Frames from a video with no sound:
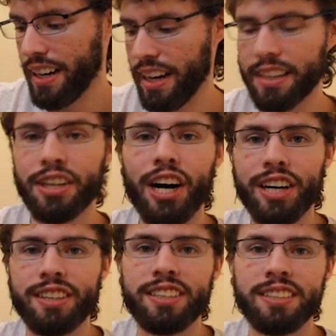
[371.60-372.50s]
I
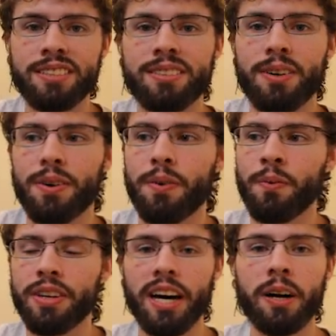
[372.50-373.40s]
got this
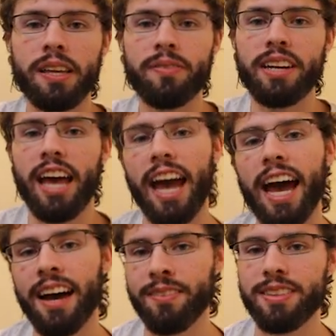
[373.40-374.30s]
without even
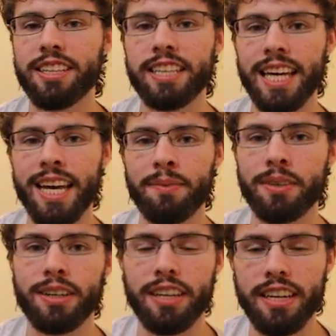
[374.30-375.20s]
having the
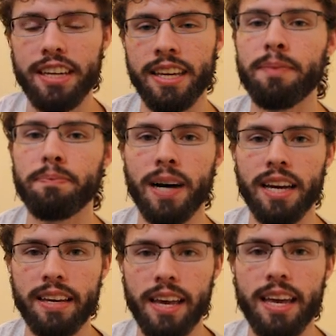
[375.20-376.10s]
camera in
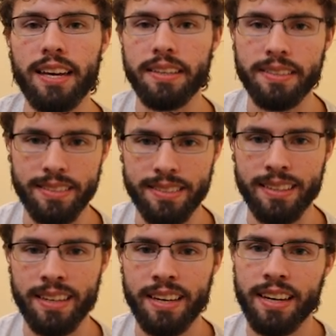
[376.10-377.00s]
my
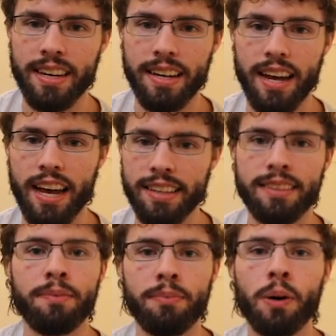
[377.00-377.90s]
hands
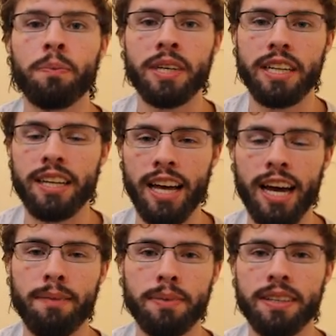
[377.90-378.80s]
at the moment it
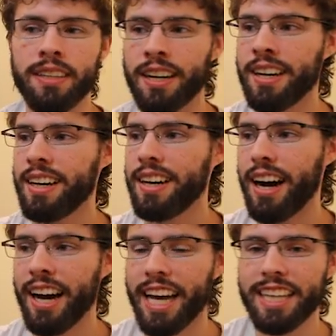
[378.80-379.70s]
happened.
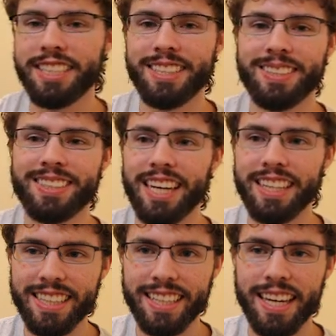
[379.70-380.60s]
I had to
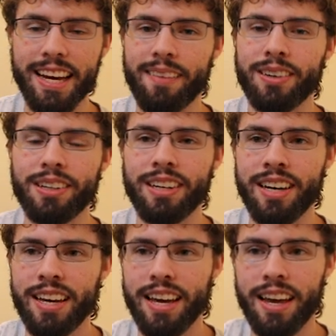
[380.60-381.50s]
take the camera
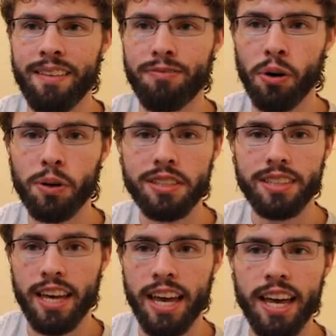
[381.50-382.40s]
and
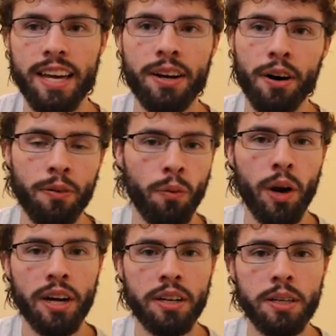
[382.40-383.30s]
focus ahead of
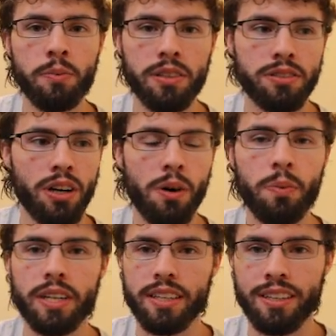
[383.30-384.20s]
where he was
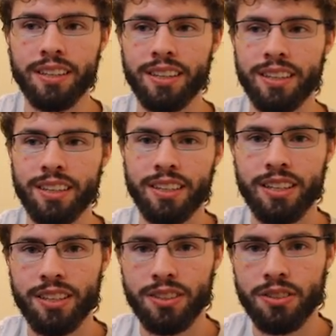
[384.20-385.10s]
going
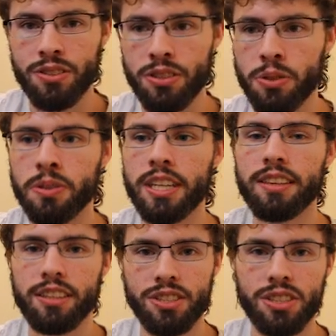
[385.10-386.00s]
to
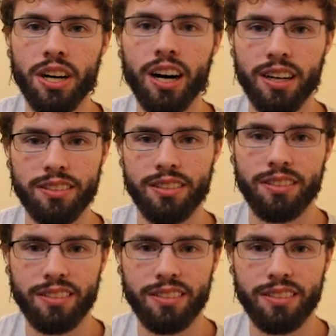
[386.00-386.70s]
get the shot.